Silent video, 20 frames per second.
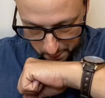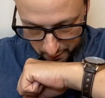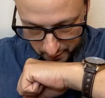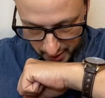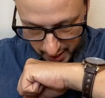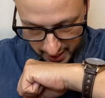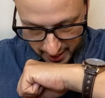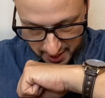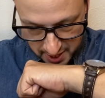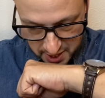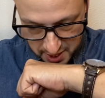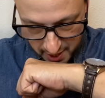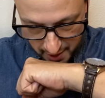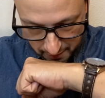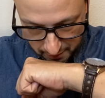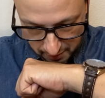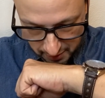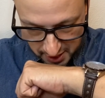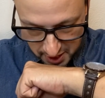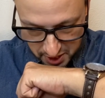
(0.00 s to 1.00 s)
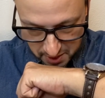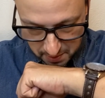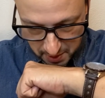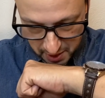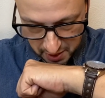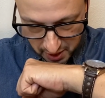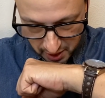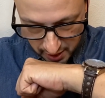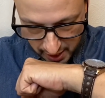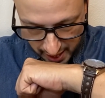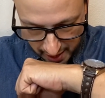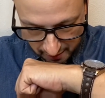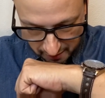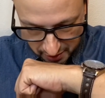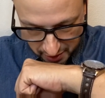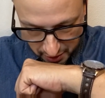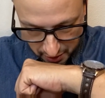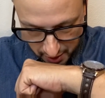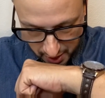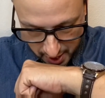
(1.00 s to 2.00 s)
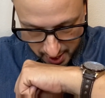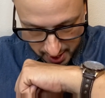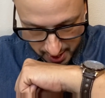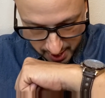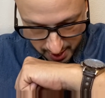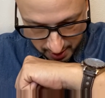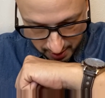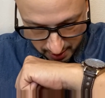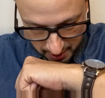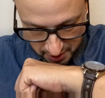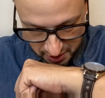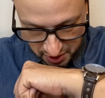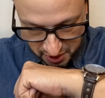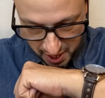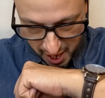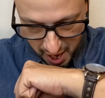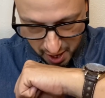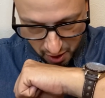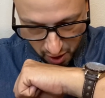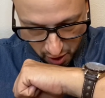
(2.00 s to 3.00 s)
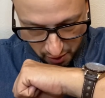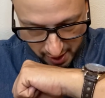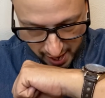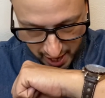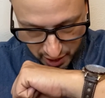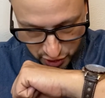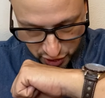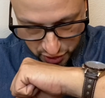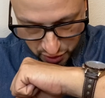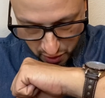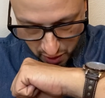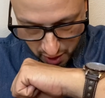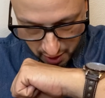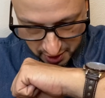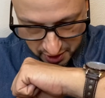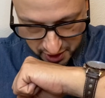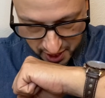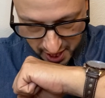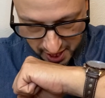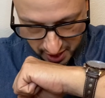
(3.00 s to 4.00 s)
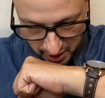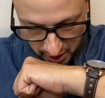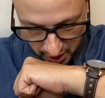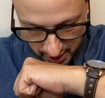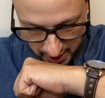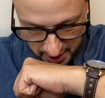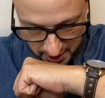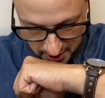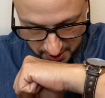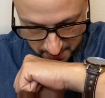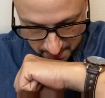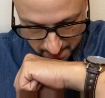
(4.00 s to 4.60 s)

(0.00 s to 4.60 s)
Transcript: I can definitely smell the lavender. It's not all that strong, it's kind of light.